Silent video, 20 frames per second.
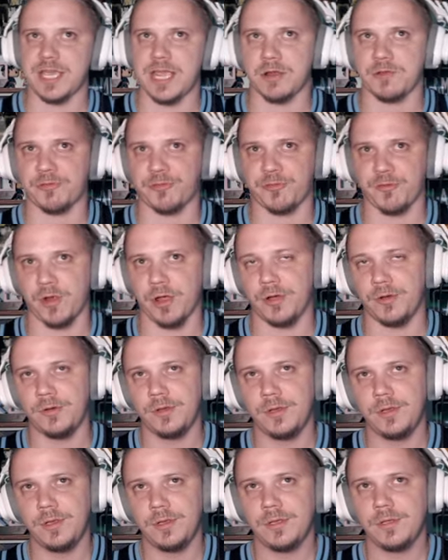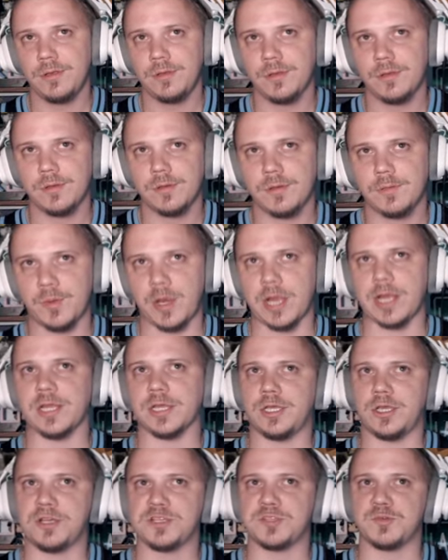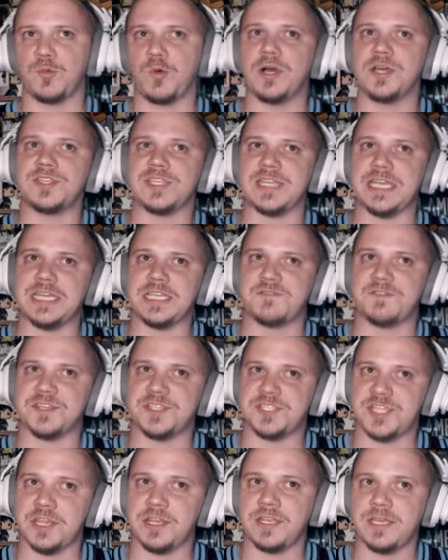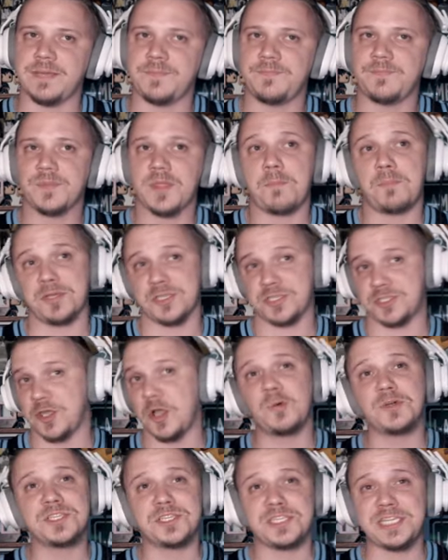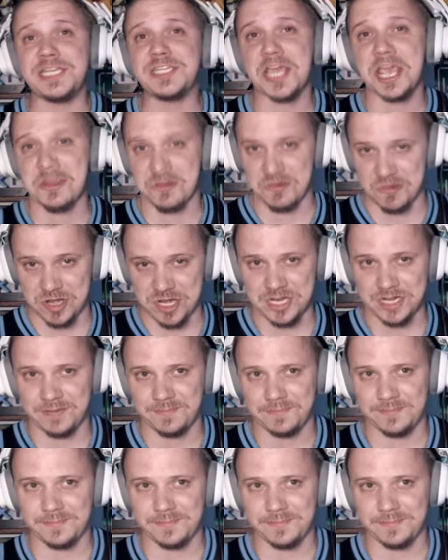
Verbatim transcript: to errant throw. Brandon Cooks was in the vicinity, but so was DJ Reed.